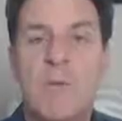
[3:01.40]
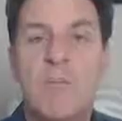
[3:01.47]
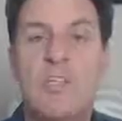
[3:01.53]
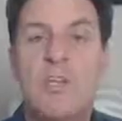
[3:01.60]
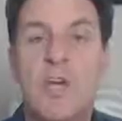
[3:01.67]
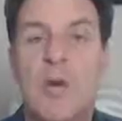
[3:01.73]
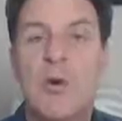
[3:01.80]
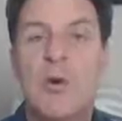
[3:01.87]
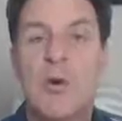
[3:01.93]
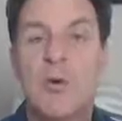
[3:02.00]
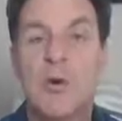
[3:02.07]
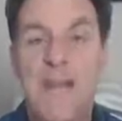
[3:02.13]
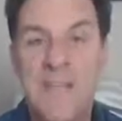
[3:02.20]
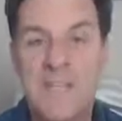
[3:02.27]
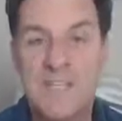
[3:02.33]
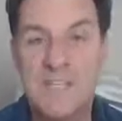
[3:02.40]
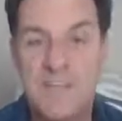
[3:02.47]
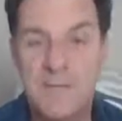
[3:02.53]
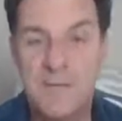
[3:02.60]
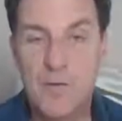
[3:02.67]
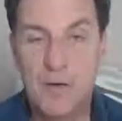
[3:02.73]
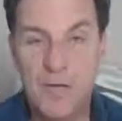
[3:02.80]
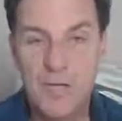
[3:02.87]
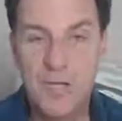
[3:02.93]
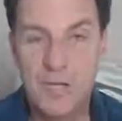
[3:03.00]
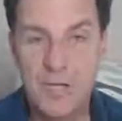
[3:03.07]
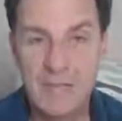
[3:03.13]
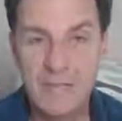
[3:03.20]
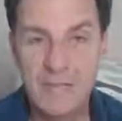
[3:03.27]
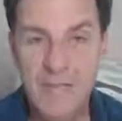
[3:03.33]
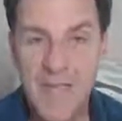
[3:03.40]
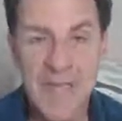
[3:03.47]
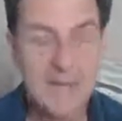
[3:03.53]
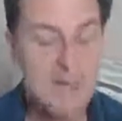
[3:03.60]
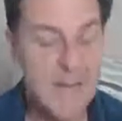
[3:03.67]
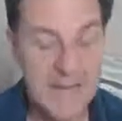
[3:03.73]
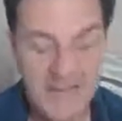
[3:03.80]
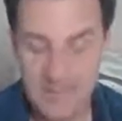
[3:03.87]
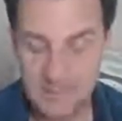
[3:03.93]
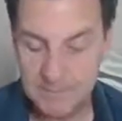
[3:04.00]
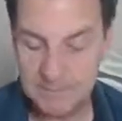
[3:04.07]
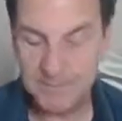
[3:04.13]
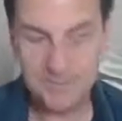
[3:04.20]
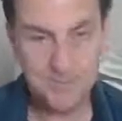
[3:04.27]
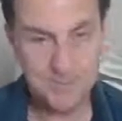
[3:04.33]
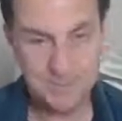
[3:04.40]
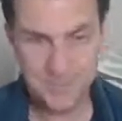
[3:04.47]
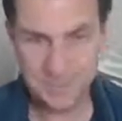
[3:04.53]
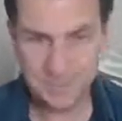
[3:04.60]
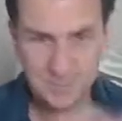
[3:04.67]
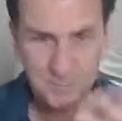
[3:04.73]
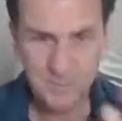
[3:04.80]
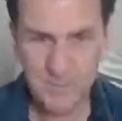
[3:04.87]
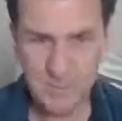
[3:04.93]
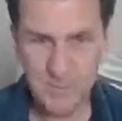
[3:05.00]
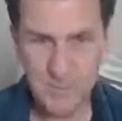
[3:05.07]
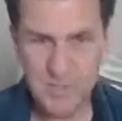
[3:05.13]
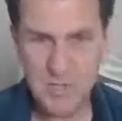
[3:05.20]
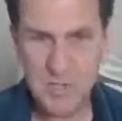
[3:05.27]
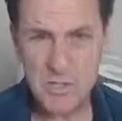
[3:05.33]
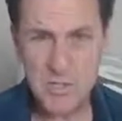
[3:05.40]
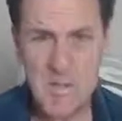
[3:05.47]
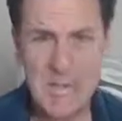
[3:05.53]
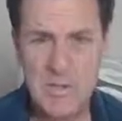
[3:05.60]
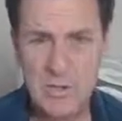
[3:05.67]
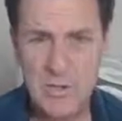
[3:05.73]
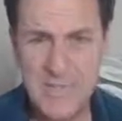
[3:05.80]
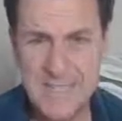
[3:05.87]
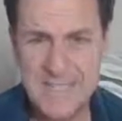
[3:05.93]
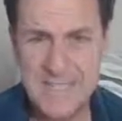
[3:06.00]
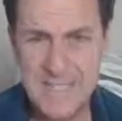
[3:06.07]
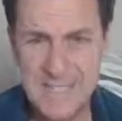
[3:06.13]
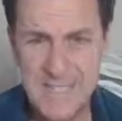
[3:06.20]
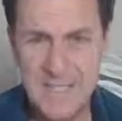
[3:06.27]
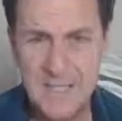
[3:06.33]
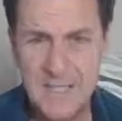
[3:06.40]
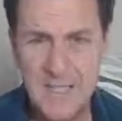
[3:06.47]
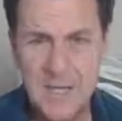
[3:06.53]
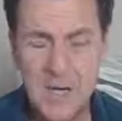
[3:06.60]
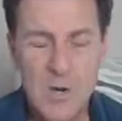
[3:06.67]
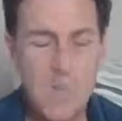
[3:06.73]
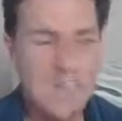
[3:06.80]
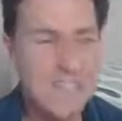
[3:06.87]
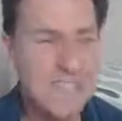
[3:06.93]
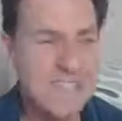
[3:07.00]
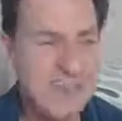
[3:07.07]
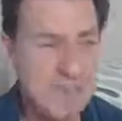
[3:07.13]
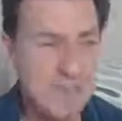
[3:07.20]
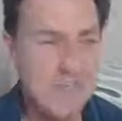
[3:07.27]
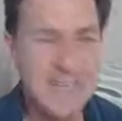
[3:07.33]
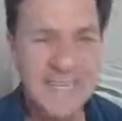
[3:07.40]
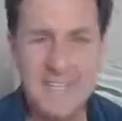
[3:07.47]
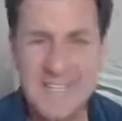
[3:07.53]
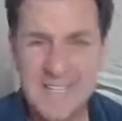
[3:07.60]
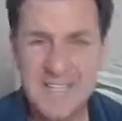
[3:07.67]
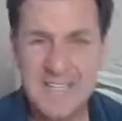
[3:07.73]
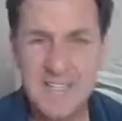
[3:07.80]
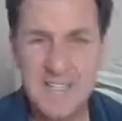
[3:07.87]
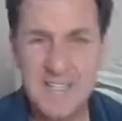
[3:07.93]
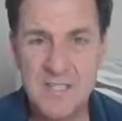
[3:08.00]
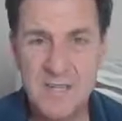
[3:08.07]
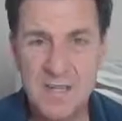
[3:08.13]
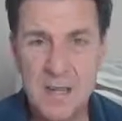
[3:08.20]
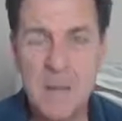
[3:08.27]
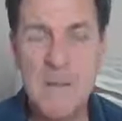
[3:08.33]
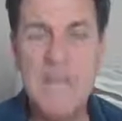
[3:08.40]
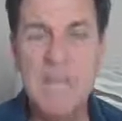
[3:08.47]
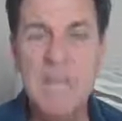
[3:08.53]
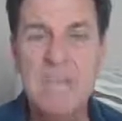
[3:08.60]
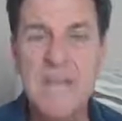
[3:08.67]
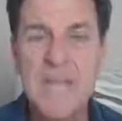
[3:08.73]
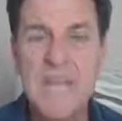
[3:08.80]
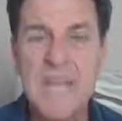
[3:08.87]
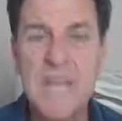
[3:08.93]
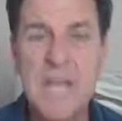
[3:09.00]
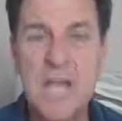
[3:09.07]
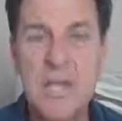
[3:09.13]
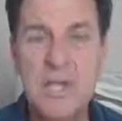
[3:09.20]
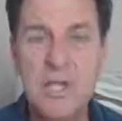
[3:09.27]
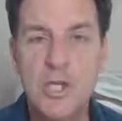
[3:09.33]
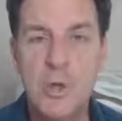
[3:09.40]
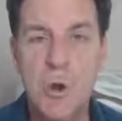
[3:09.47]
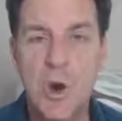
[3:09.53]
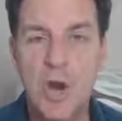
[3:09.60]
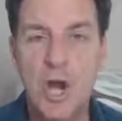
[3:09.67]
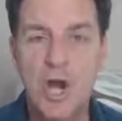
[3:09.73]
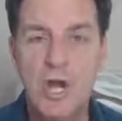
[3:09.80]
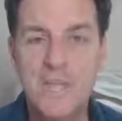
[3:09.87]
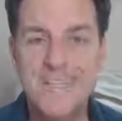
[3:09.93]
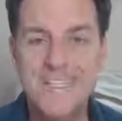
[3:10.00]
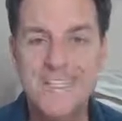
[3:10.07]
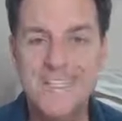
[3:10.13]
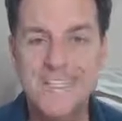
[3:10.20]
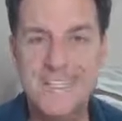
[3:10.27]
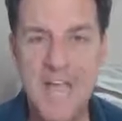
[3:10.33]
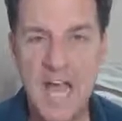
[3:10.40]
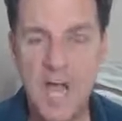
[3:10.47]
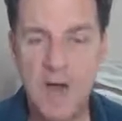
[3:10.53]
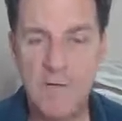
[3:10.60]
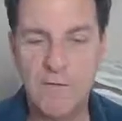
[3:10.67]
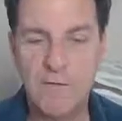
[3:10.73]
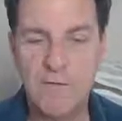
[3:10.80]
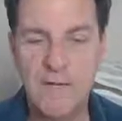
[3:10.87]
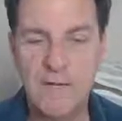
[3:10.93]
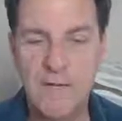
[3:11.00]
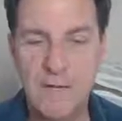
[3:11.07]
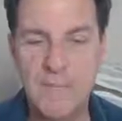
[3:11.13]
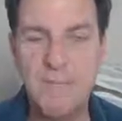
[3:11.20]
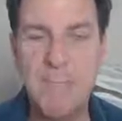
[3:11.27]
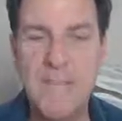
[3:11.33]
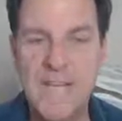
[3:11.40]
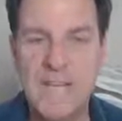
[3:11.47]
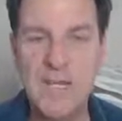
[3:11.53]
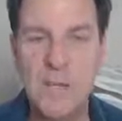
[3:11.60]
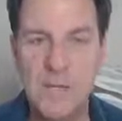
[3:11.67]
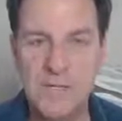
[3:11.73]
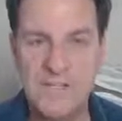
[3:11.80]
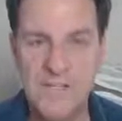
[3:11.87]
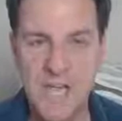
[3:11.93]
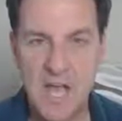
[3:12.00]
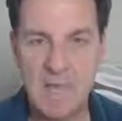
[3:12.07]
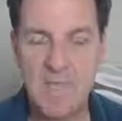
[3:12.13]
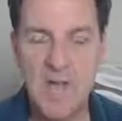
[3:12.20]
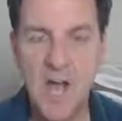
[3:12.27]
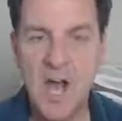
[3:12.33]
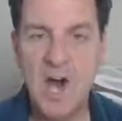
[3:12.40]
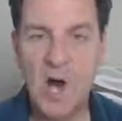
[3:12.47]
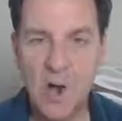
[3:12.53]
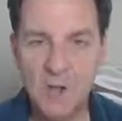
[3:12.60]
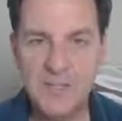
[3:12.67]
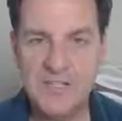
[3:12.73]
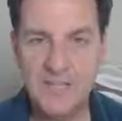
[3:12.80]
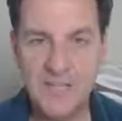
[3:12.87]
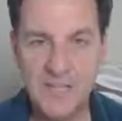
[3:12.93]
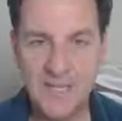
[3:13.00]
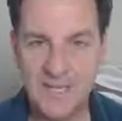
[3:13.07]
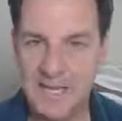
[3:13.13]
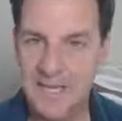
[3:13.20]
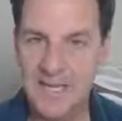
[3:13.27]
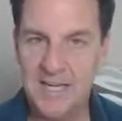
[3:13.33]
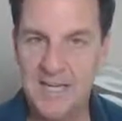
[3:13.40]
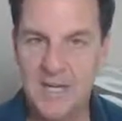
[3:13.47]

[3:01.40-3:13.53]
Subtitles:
to go crazy for you, how to make him miss you like crazy? Well, simply this: be yourself. Be yourself. Ultimately,